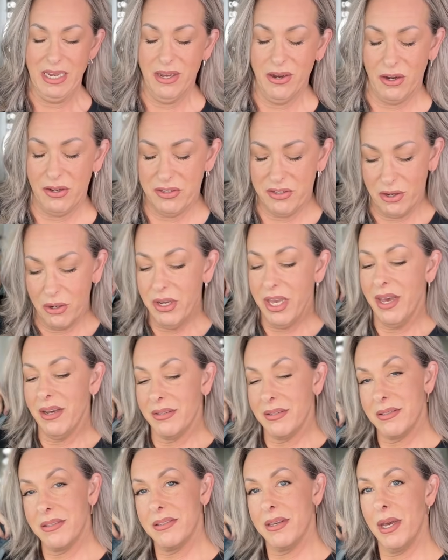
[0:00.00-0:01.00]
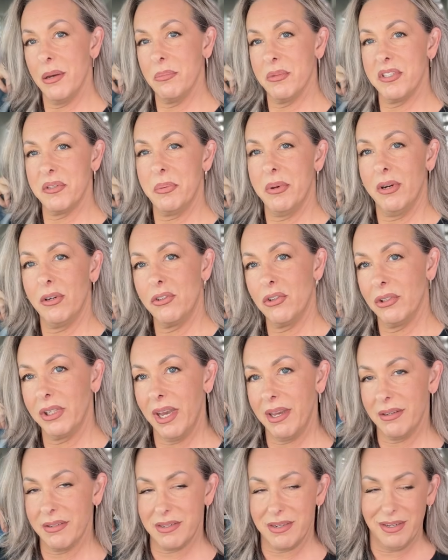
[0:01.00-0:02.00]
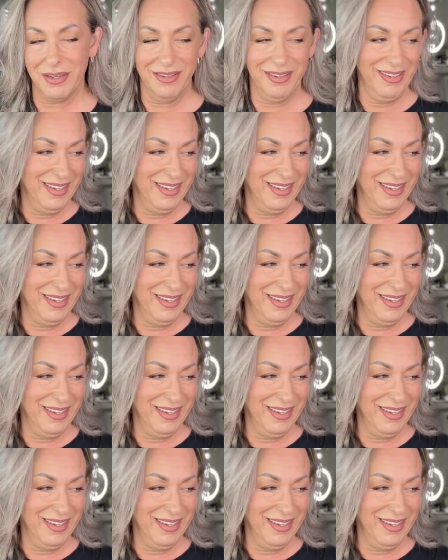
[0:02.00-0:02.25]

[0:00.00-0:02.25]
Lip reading: also, yes, I'm a spiritual gangster.